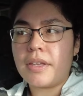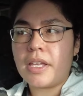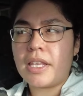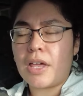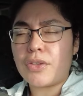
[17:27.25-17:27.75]

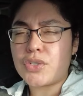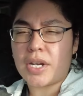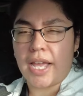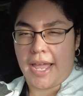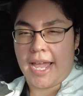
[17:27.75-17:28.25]
And now they're
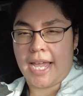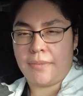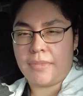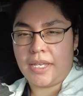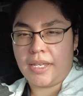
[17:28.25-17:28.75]
trying to
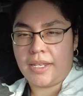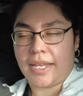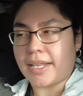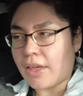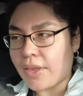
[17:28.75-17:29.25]
add me.
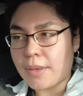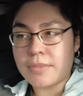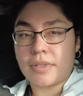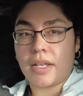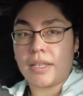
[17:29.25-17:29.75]
Like, now
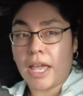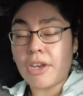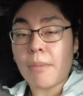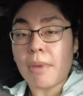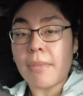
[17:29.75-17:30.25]

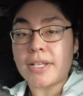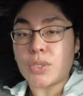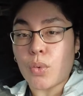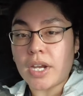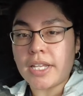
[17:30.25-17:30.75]
that I'm in my
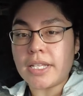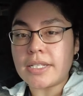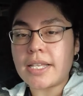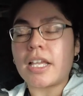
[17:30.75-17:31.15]
20s.